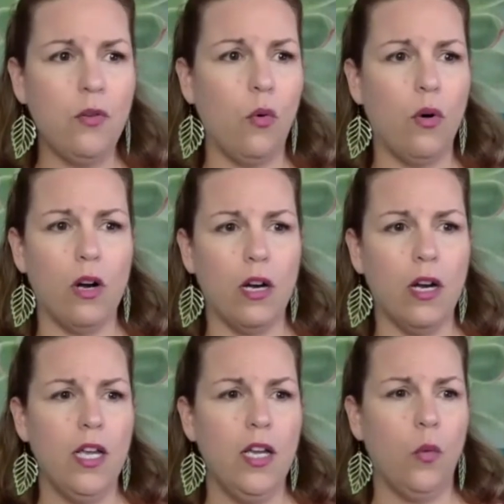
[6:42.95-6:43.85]
or
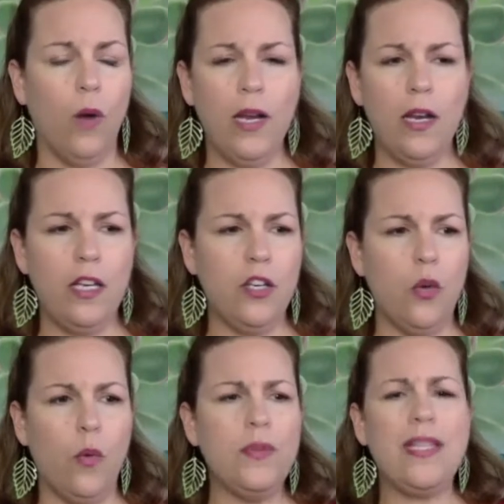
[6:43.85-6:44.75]
what
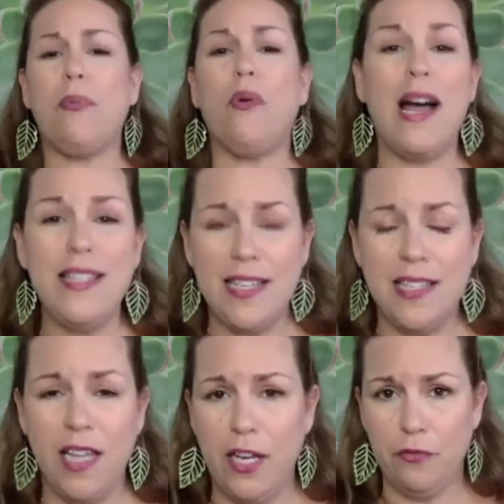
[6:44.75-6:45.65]
was that process
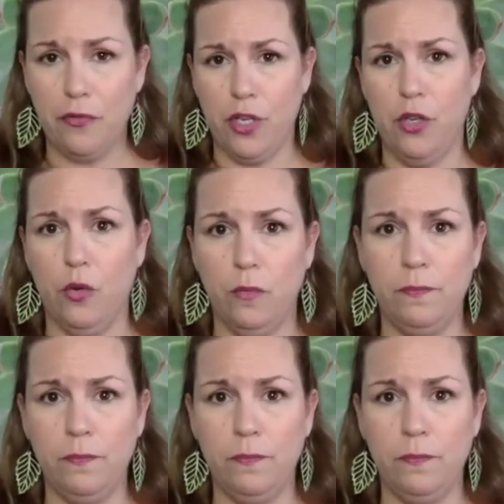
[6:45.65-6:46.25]
like for you?